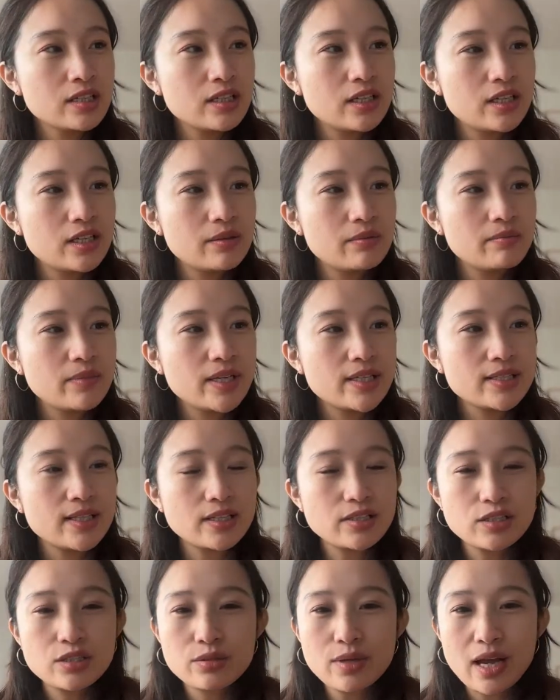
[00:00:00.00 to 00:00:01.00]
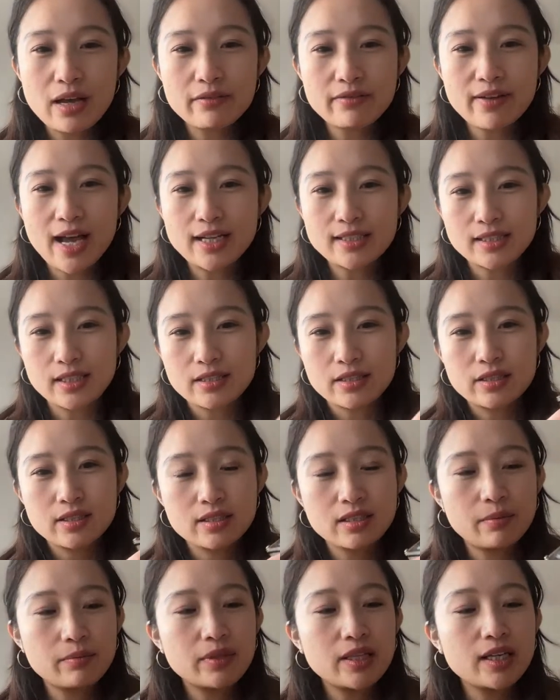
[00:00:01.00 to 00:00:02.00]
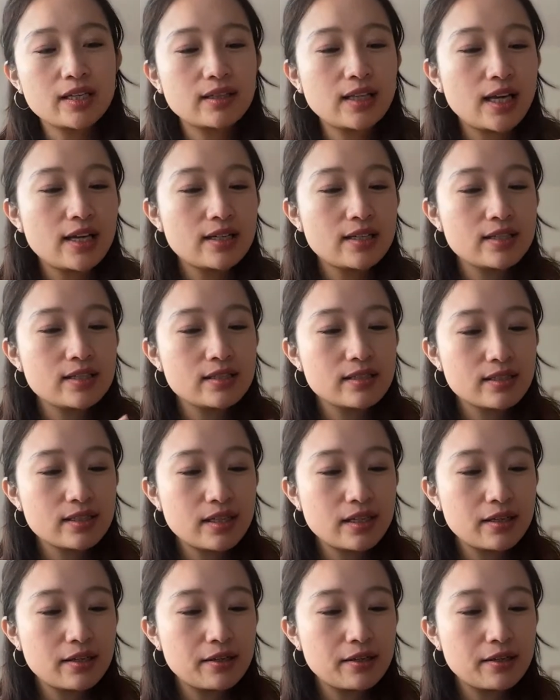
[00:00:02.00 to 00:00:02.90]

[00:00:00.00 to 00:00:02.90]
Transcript: it makes sense to have access to something that is